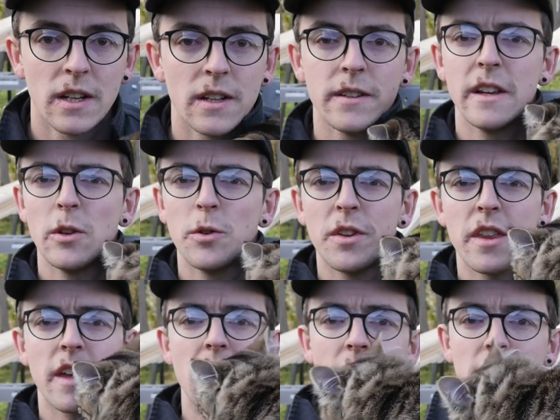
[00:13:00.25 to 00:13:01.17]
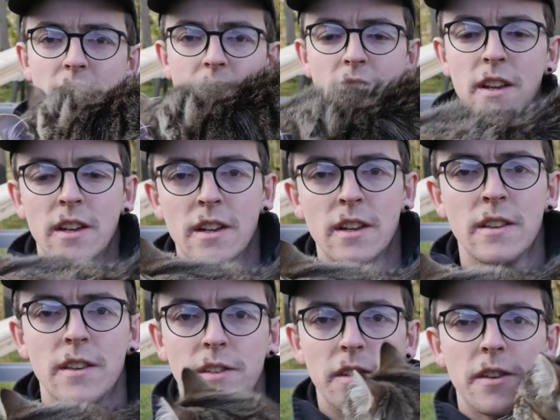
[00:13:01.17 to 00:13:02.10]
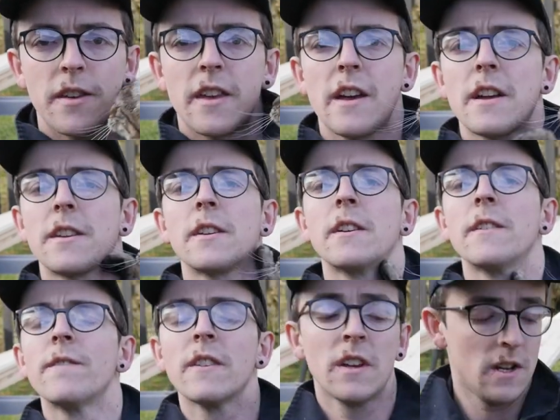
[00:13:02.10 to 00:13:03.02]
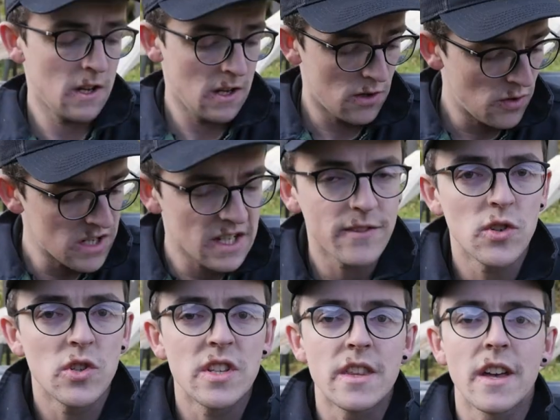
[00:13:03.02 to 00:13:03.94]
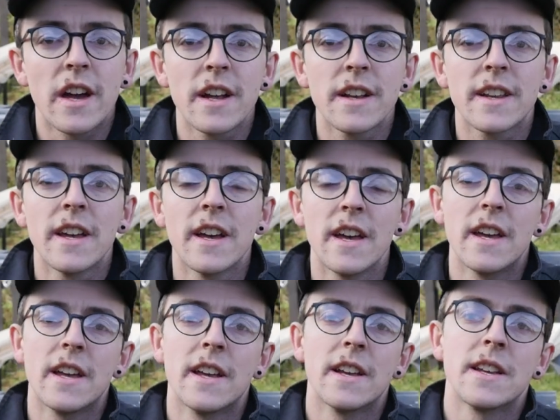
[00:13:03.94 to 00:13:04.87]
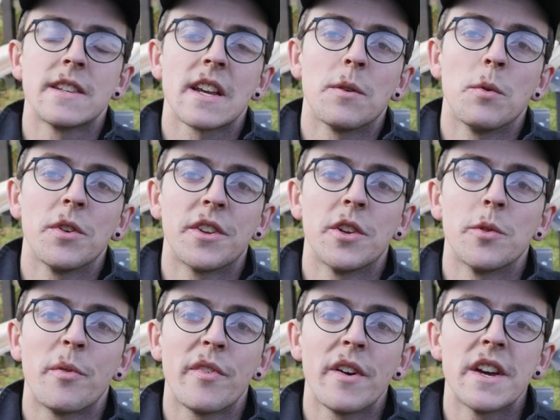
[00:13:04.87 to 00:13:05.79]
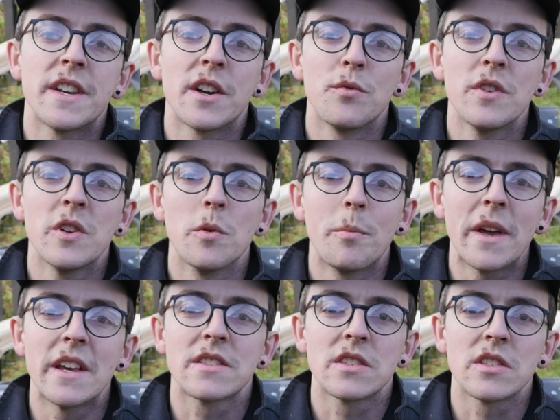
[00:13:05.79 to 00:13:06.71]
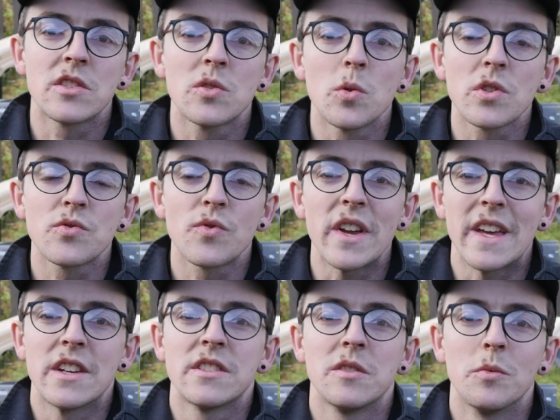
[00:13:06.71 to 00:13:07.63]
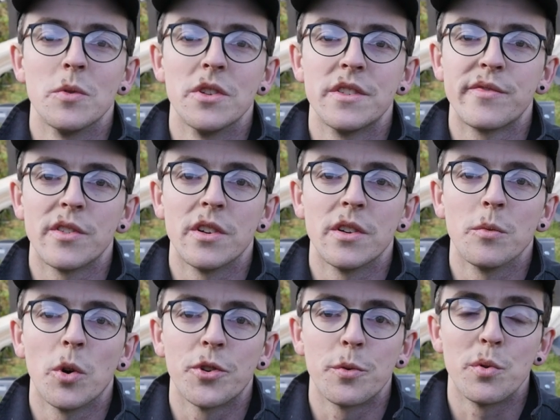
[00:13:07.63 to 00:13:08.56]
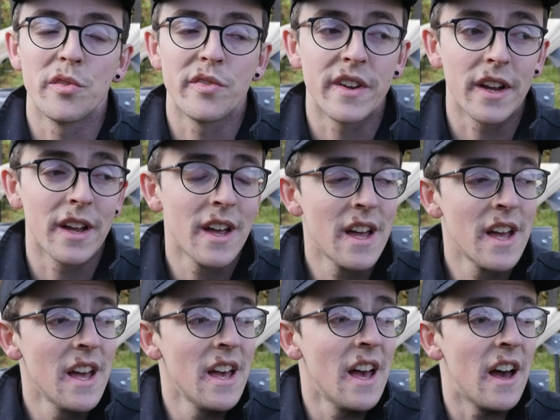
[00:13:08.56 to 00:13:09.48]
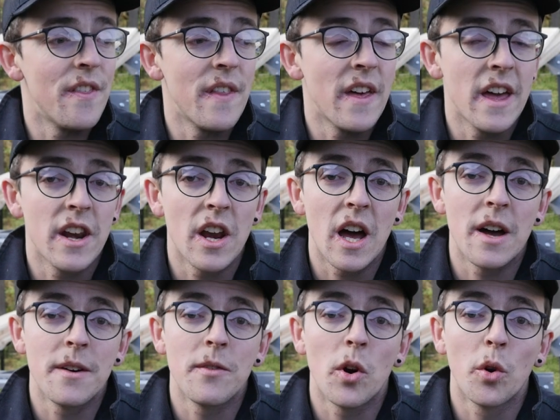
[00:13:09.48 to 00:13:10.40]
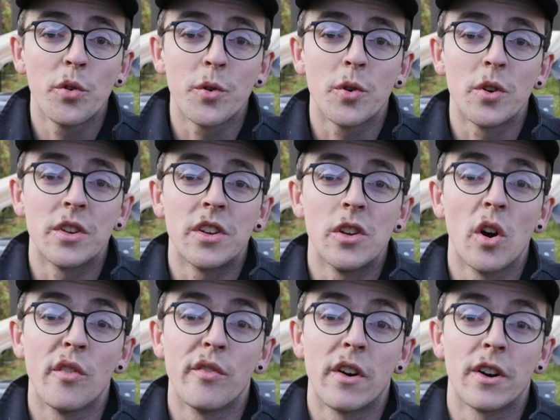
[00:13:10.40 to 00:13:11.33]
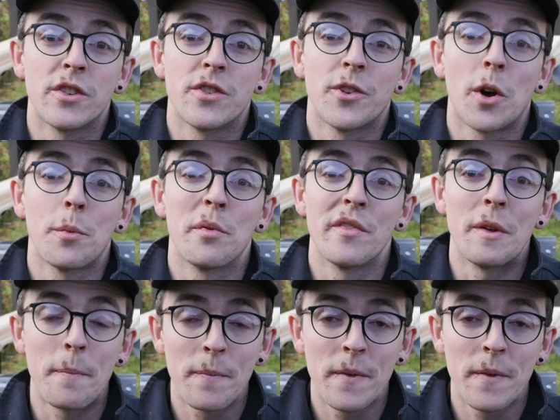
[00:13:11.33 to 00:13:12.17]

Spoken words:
say hello to the cat, this is the cat. The reason I'm using that is I want to provide a real base that soaks right into the wood for waterproofing, and then I'm also going to yacht varnish the top of it.